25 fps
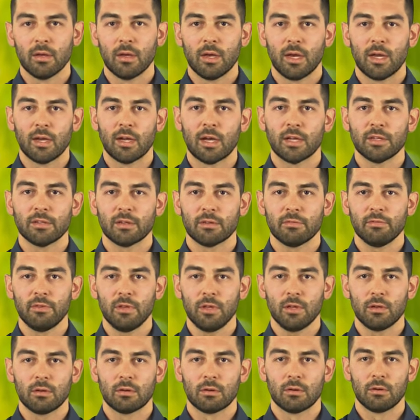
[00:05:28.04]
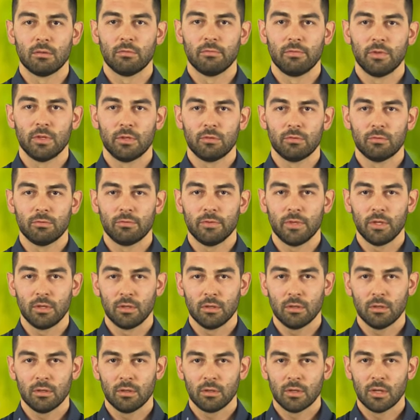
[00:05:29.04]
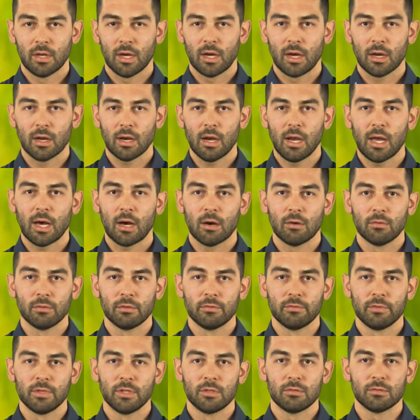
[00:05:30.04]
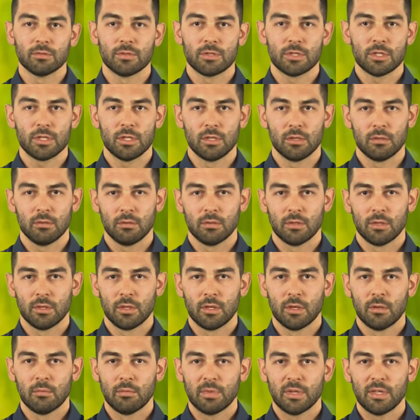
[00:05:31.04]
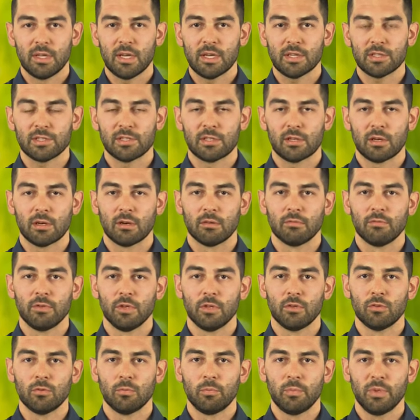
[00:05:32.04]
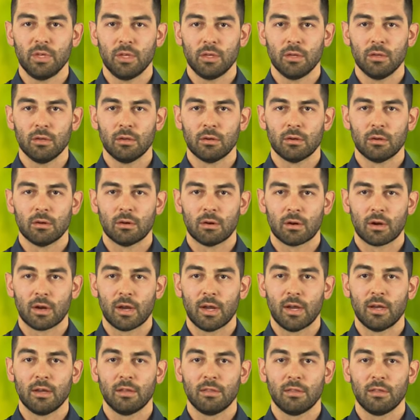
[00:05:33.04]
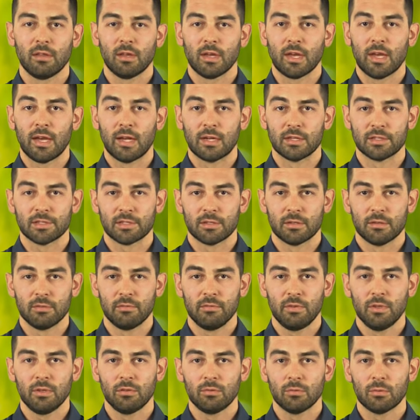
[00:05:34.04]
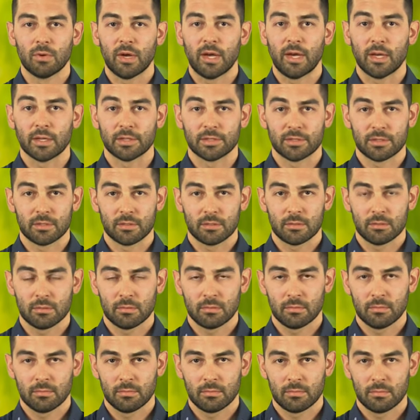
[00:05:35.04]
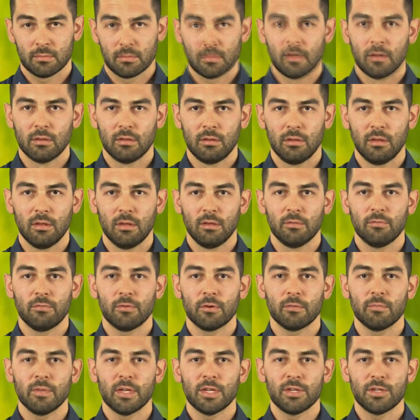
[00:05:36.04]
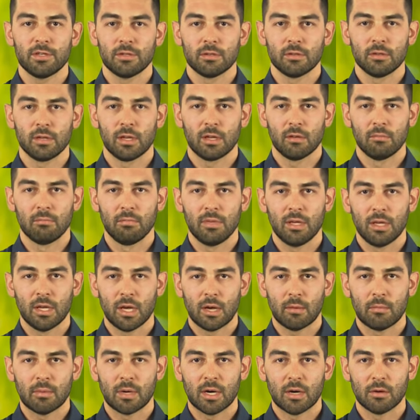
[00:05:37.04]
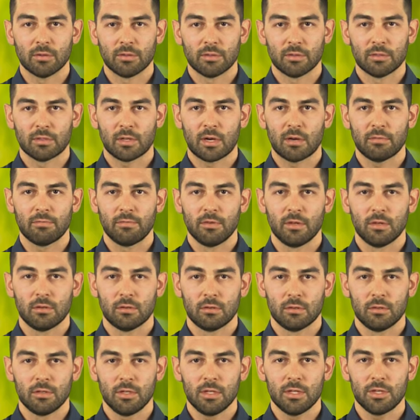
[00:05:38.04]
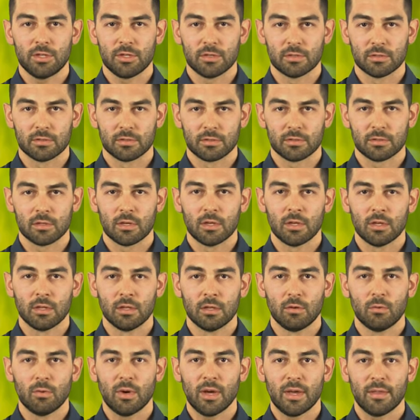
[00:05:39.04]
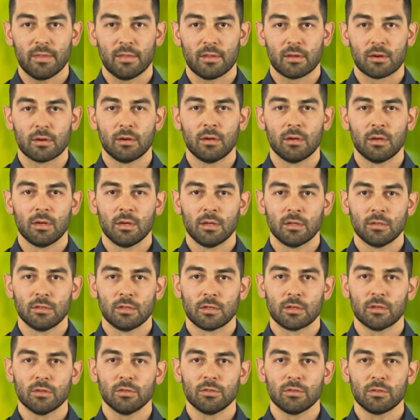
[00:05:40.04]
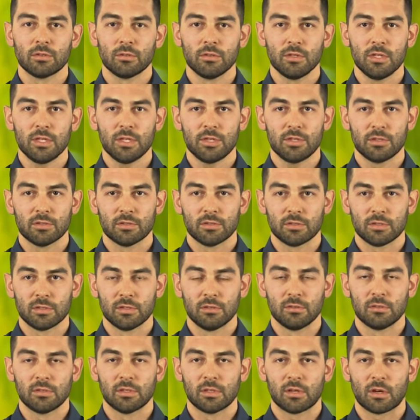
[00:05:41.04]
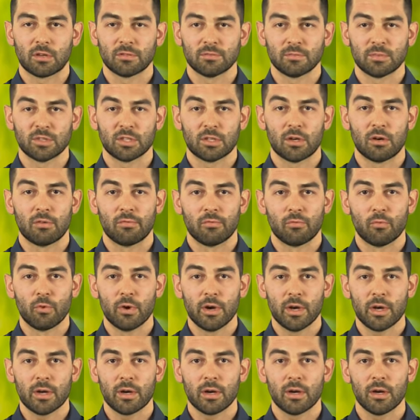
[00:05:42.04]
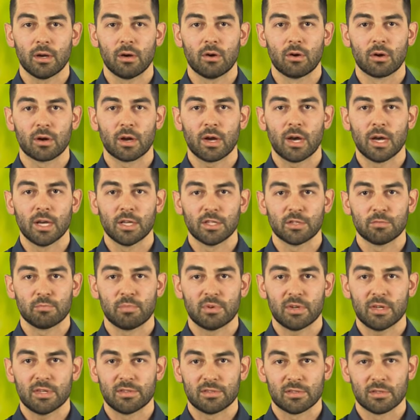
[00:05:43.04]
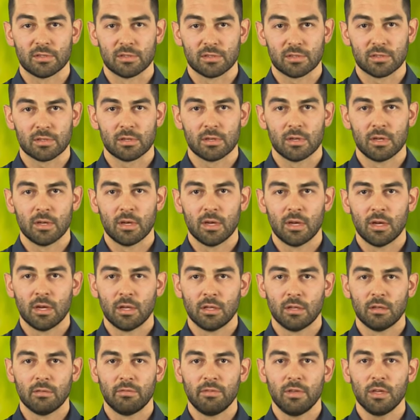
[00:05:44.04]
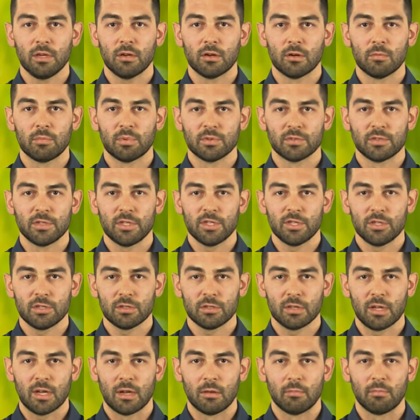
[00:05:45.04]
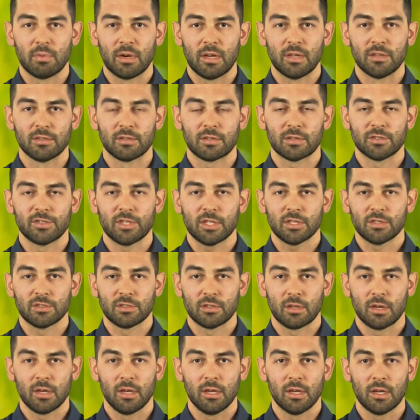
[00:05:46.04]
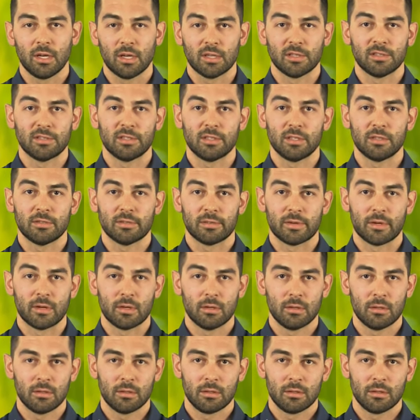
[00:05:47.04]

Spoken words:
another vehicle, V2V, a cloud, V2C, pedestrian, V2P, or anything else, V2X. The information can be about traffic conditions, the weather, the road conditions in terms of wear or ice presence, the vehicle position and planned trajectory, etc.